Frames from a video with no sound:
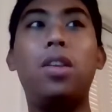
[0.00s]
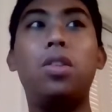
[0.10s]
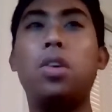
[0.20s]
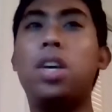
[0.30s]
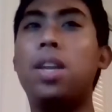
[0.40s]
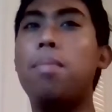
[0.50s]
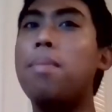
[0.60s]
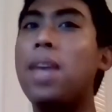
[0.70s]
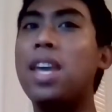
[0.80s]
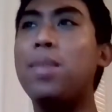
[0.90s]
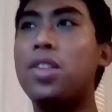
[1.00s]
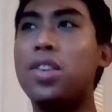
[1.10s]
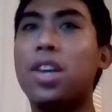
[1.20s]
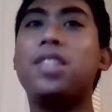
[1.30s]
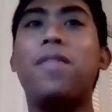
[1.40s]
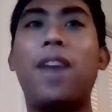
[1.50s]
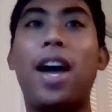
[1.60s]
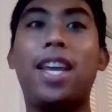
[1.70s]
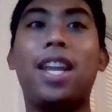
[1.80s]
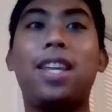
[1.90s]
you can maybe
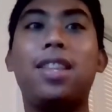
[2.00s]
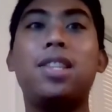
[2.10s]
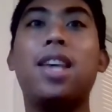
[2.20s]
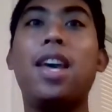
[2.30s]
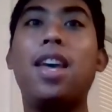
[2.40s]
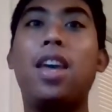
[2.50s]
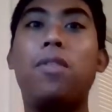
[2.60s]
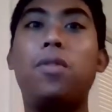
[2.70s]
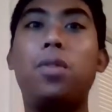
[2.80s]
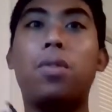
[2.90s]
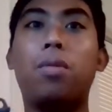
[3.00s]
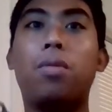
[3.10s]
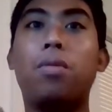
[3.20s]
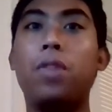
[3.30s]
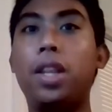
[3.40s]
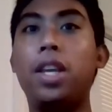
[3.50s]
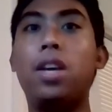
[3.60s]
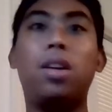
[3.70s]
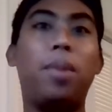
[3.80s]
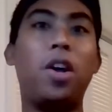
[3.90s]
justify getting these if you're really
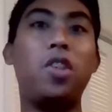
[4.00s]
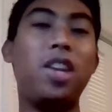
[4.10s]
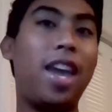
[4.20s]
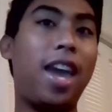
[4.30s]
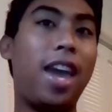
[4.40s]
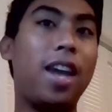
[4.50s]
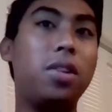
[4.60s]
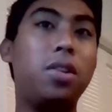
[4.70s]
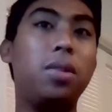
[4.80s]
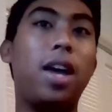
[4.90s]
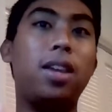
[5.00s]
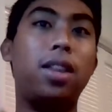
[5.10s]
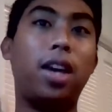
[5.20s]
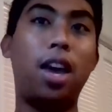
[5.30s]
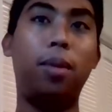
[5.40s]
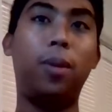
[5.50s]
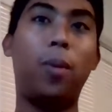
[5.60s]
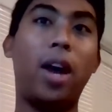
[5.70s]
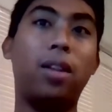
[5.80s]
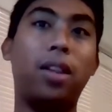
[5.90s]
on a budget and you like the cable
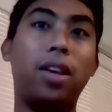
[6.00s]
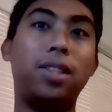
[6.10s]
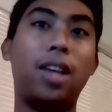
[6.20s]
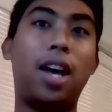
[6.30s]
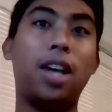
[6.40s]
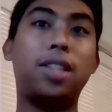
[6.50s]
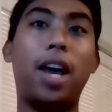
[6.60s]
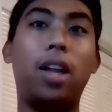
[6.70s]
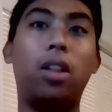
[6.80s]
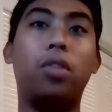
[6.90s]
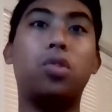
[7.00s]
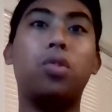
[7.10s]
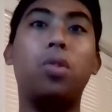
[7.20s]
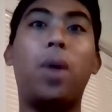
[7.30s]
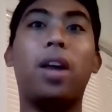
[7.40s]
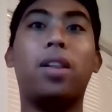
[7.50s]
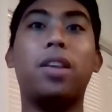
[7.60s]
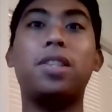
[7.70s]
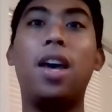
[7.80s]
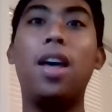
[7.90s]
wireless style over true
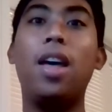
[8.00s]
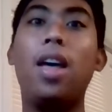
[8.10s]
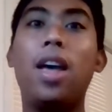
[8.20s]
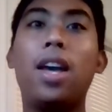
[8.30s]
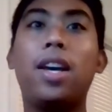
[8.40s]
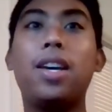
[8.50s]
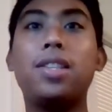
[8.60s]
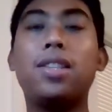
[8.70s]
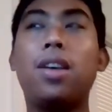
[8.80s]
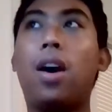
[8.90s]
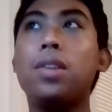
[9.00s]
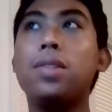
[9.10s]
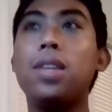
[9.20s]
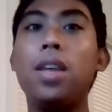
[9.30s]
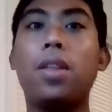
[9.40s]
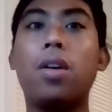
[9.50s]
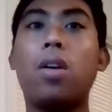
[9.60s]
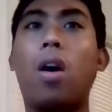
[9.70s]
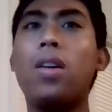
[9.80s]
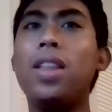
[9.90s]
wireless. Because honestly,
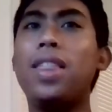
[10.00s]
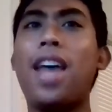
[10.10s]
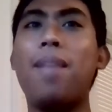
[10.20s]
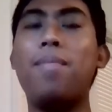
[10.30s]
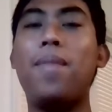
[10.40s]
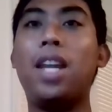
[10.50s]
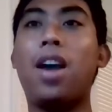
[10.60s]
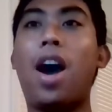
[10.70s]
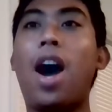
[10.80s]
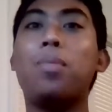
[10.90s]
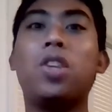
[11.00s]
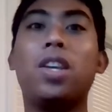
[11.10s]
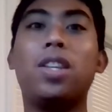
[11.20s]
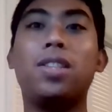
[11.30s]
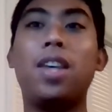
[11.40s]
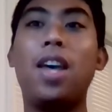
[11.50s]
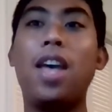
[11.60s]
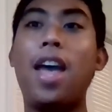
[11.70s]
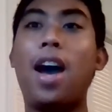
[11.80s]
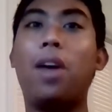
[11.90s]
there aren't that many options
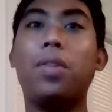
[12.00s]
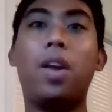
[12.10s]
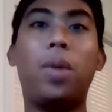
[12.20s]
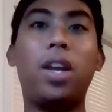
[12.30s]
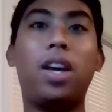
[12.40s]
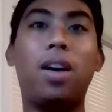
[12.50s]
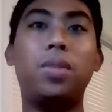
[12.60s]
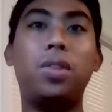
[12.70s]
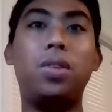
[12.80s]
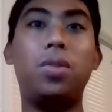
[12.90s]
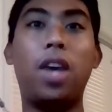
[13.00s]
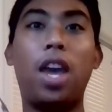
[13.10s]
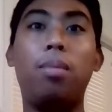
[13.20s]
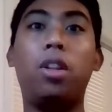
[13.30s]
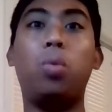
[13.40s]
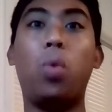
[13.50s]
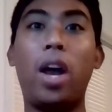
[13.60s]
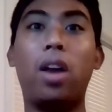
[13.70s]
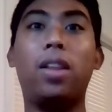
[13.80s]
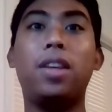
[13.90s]
out there when it comes to cabled
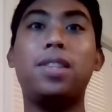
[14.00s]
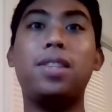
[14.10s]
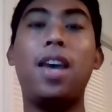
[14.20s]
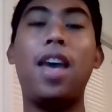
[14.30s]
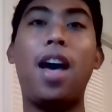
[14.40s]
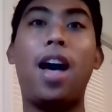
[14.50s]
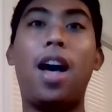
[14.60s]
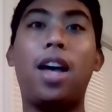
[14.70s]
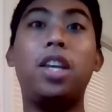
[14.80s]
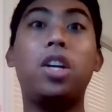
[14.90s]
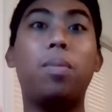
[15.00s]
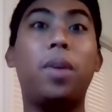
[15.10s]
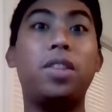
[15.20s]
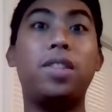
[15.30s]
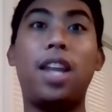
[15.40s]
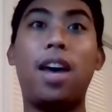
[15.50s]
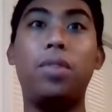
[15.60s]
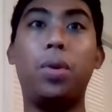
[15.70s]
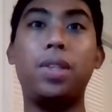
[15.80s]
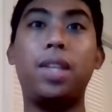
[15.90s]
wireless earbuds that
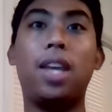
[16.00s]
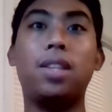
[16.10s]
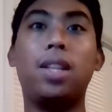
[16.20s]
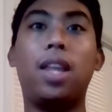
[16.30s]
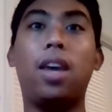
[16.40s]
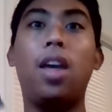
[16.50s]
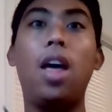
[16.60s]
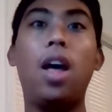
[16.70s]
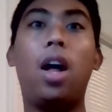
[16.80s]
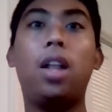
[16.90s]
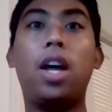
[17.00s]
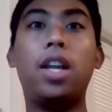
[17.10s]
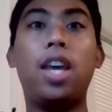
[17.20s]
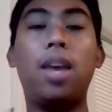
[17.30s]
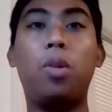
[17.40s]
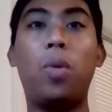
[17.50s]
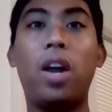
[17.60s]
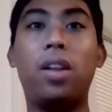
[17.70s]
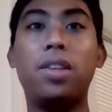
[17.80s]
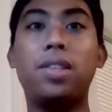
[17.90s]
have noise canceling. A lot of cable
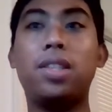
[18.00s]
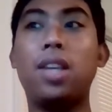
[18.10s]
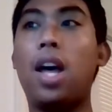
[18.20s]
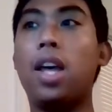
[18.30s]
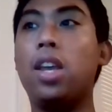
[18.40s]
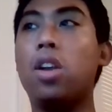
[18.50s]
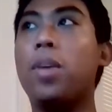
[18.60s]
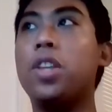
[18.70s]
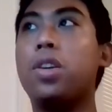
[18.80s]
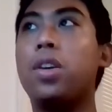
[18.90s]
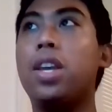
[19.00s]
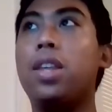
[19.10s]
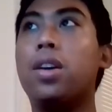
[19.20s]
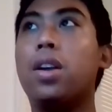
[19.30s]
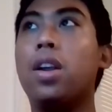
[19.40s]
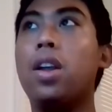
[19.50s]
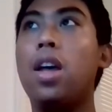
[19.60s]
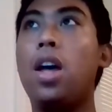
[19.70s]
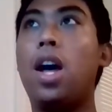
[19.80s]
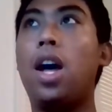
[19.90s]
wireless earbuds are either
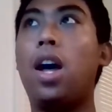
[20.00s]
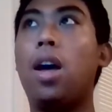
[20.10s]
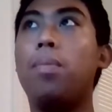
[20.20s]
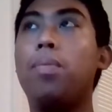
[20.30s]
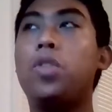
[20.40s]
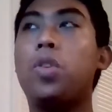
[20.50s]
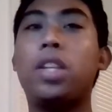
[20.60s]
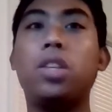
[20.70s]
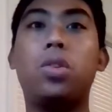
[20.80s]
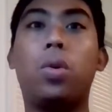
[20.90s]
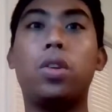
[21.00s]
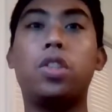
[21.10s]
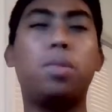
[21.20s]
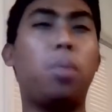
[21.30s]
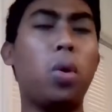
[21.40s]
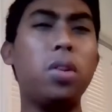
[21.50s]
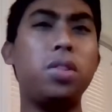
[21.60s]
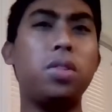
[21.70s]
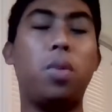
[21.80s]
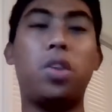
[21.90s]
directed towards
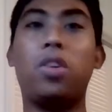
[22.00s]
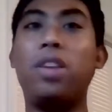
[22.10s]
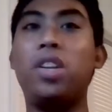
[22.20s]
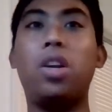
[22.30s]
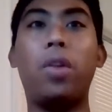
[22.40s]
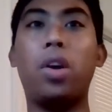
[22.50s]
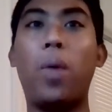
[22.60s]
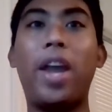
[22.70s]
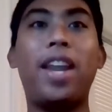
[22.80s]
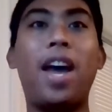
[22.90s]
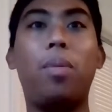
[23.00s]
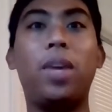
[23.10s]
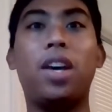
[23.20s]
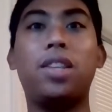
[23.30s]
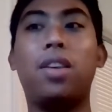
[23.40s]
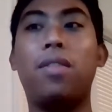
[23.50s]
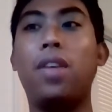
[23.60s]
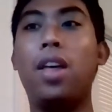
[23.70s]
sports, which are even going away now because of